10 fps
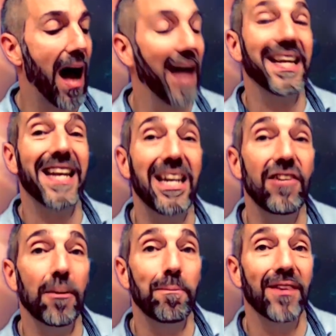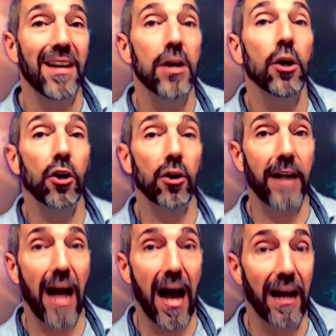on Egypt, her
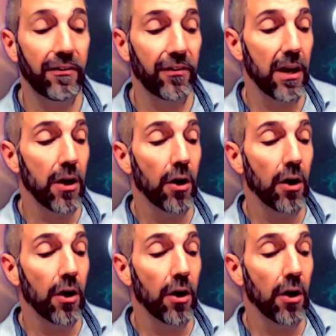gods,